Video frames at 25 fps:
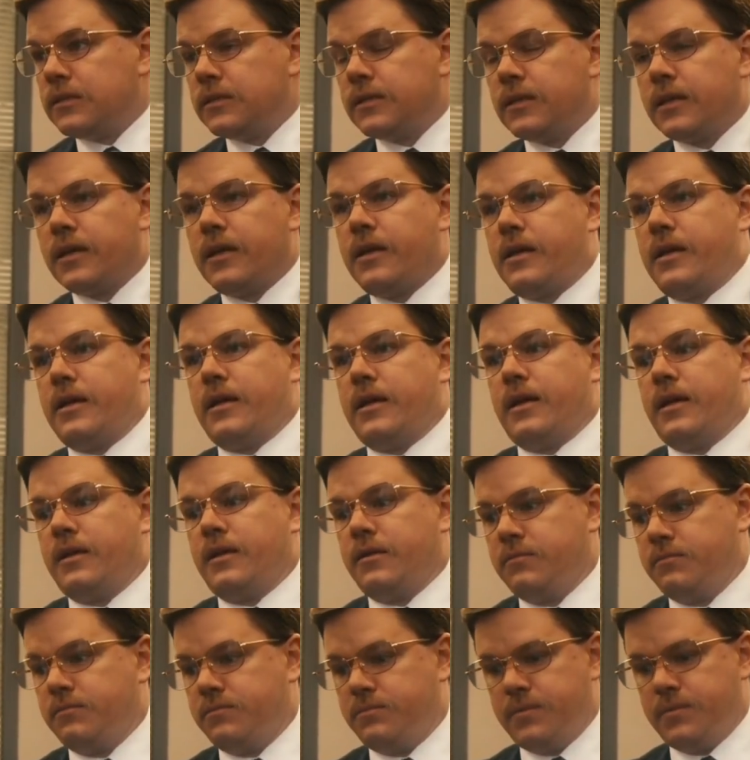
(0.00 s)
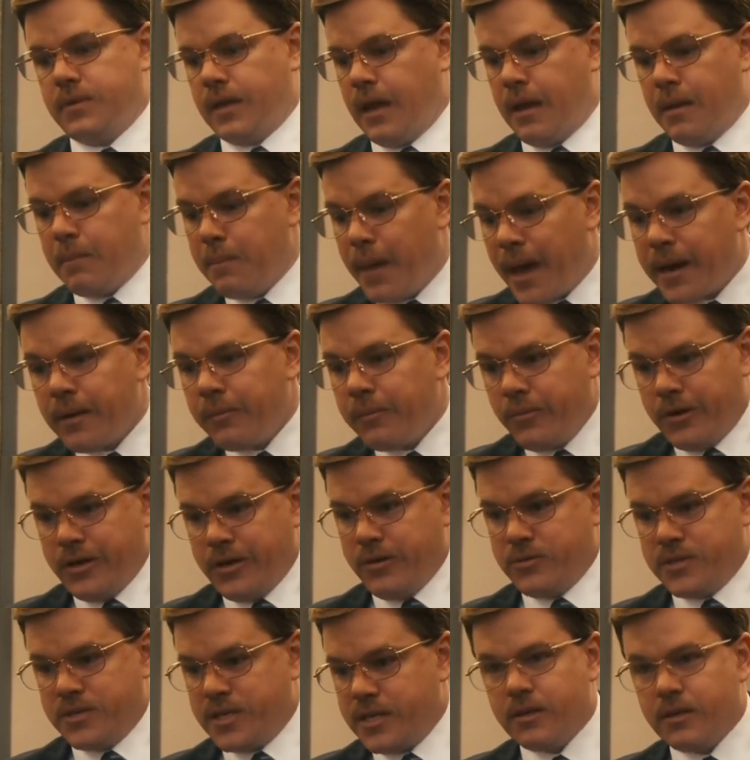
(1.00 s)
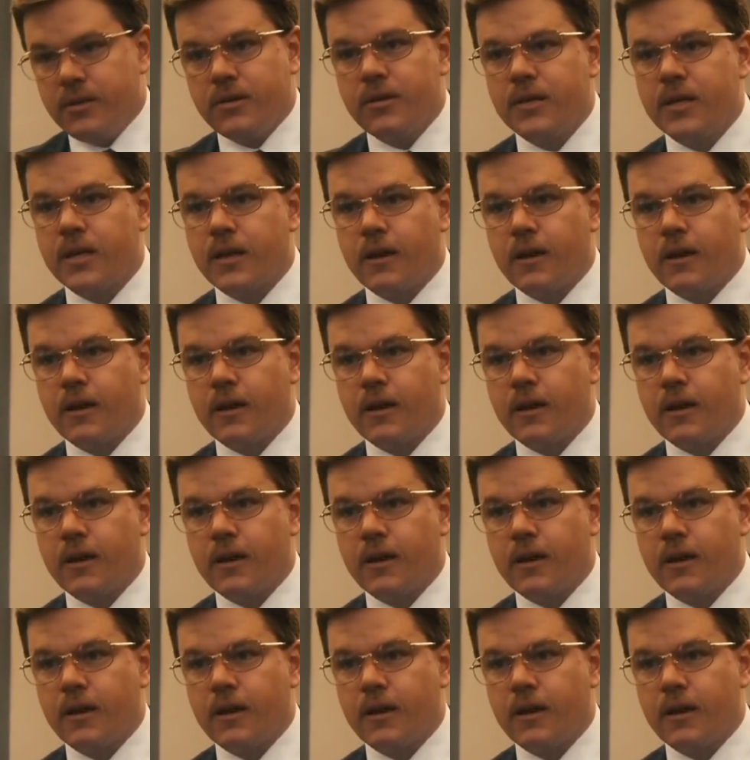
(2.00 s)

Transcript: stake. Mick decides they